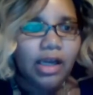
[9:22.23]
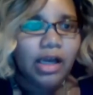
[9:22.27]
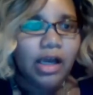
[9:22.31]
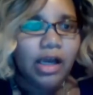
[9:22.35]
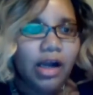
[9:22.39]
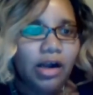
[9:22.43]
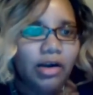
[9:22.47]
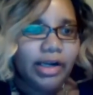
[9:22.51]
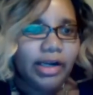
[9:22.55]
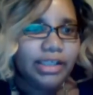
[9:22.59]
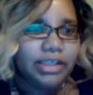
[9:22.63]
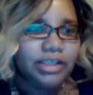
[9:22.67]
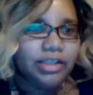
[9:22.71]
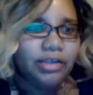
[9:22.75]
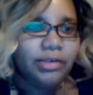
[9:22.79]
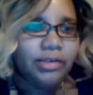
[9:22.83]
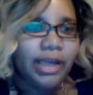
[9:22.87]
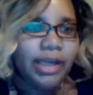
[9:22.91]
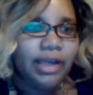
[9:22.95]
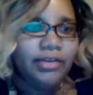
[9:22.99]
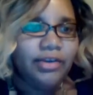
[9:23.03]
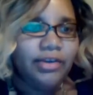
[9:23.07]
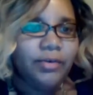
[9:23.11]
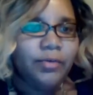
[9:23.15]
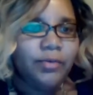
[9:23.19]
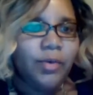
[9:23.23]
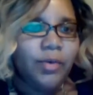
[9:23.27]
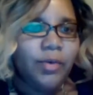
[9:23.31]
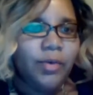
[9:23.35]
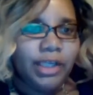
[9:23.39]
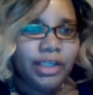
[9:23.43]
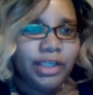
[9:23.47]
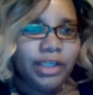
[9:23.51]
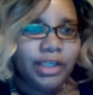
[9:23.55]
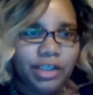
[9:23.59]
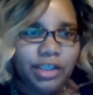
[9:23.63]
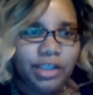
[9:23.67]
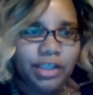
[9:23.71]
Okay, so now they're wanting
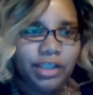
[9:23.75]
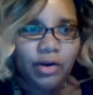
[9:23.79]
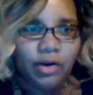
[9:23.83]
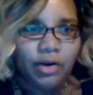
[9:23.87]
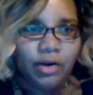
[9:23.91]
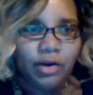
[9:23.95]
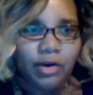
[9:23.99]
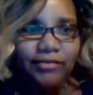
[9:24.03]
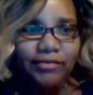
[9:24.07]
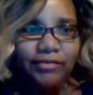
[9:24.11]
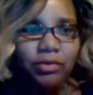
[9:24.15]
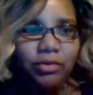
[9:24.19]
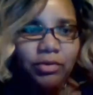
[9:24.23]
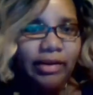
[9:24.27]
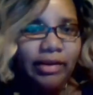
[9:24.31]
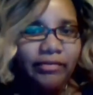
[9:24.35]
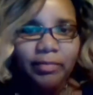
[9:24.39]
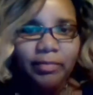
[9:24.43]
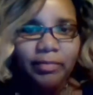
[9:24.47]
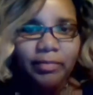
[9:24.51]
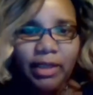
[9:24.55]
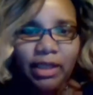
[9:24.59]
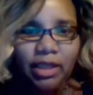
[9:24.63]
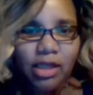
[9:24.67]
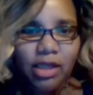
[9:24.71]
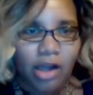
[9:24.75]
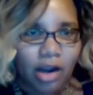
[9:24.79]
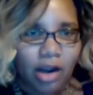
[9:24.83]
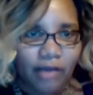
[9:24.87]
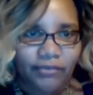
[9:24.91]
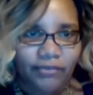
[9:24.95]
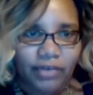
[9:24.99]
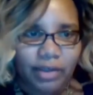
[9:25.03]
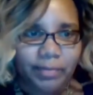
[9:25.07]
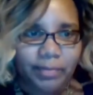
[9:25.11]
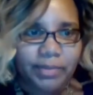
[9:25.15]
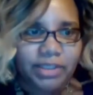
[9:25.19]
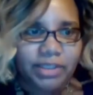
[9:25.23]
to know, have you ever been
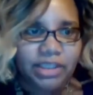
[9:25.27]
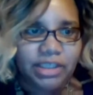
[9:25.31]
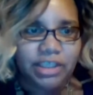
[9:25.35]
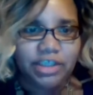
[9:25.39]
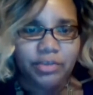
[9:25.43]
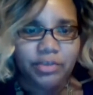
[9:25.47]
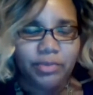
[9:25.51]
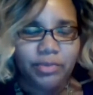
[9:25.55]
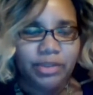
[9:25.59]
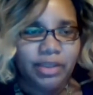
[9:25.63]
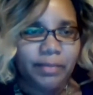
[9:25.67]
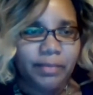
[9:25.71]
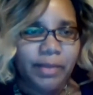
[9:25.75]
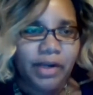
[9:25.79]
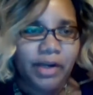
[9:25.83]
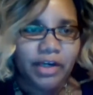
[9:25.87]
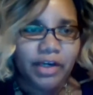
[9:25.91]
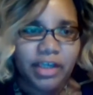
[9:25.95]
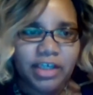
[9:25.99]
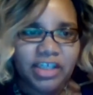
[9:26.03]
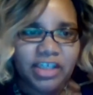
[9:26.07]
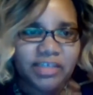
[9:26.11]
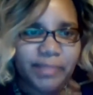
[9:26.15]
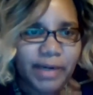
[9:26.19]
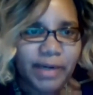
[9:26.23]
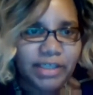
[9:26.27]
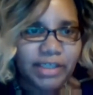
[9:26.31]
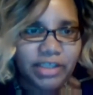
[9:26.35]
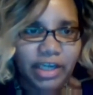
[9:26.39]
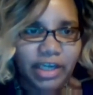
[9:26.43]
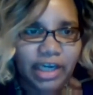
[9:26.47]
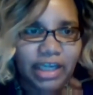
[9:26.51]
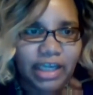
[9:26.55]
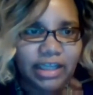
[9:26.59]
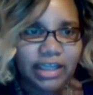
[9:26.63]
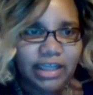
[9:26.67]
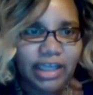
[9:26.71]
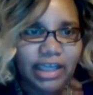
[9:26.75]
offered a position with American Express or
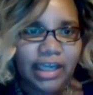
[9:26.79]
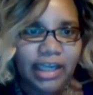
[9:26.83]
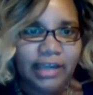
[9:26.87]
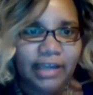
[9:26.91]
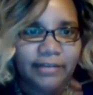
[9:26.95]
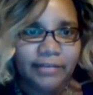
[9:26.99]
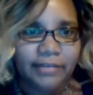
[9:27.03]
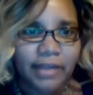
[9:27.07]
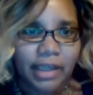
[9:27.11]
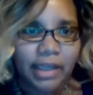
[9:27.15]
anything?